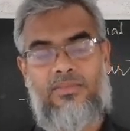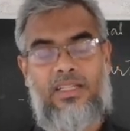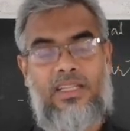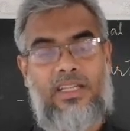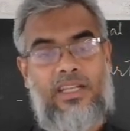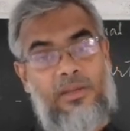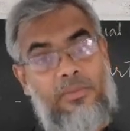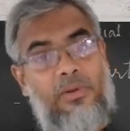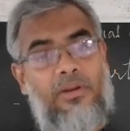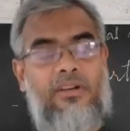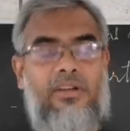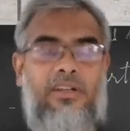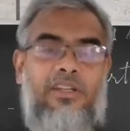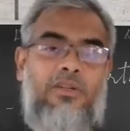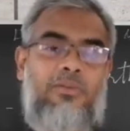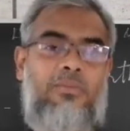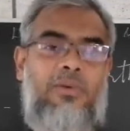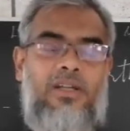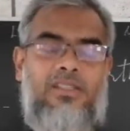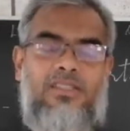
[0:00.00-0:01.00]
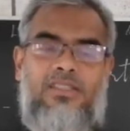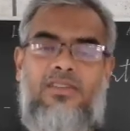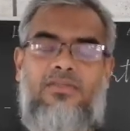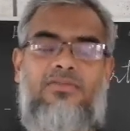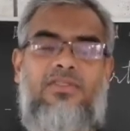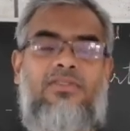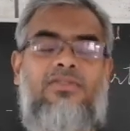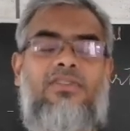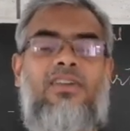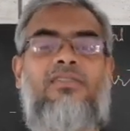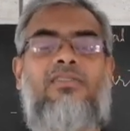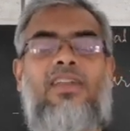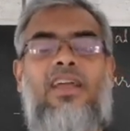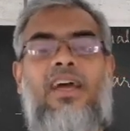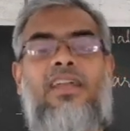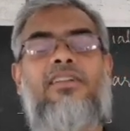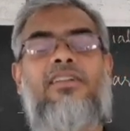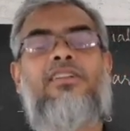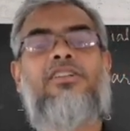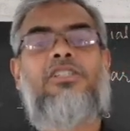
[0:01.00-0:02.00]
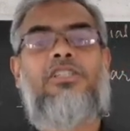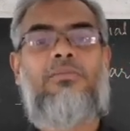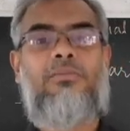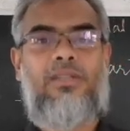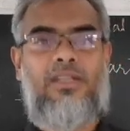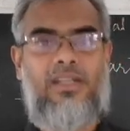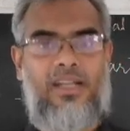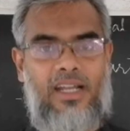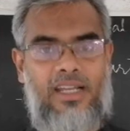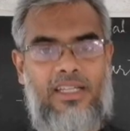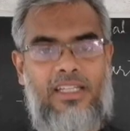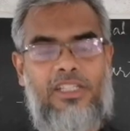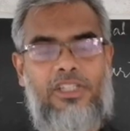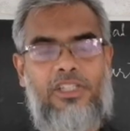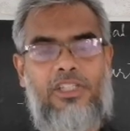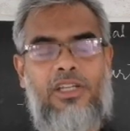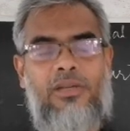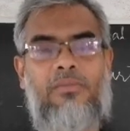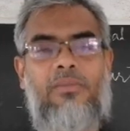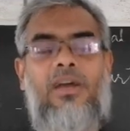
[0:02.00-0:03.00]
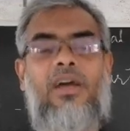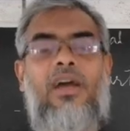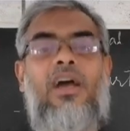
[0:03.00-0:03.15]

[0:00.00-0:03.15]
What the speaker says: reproductive parts of the flower, androecium and gynoecium,